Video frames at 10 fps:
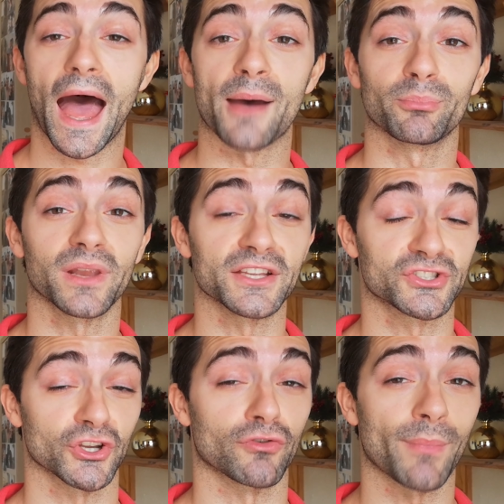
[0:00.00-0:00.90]
And
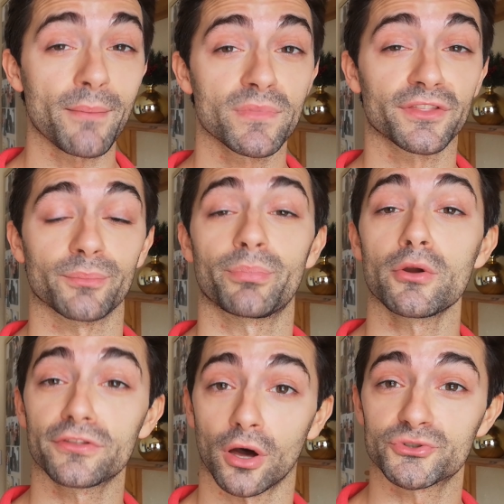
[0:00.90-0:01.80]
please do remember that
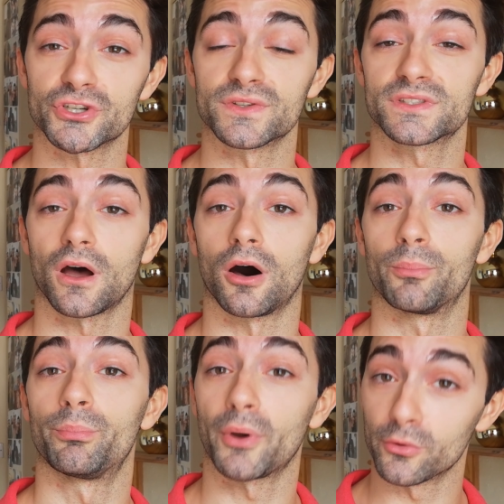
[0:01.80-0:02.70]
both options
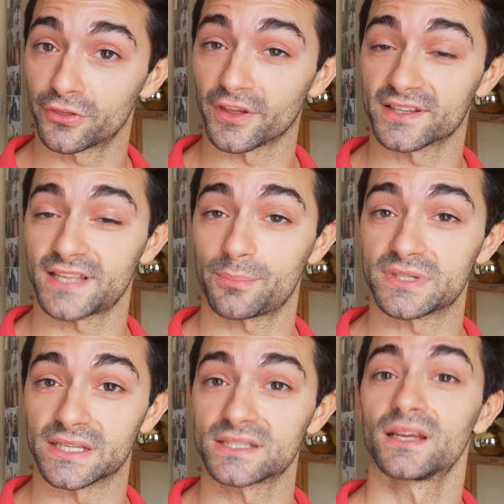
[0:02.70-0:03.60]
are both
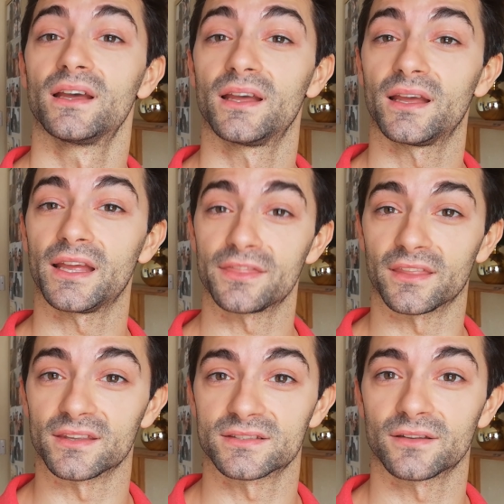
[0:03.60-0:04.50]
accepted in
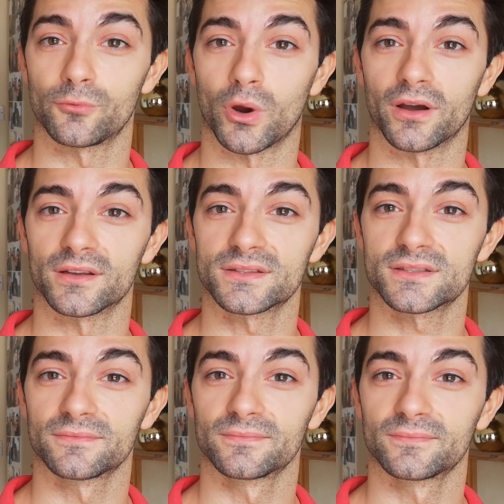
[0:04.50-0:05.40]
these words.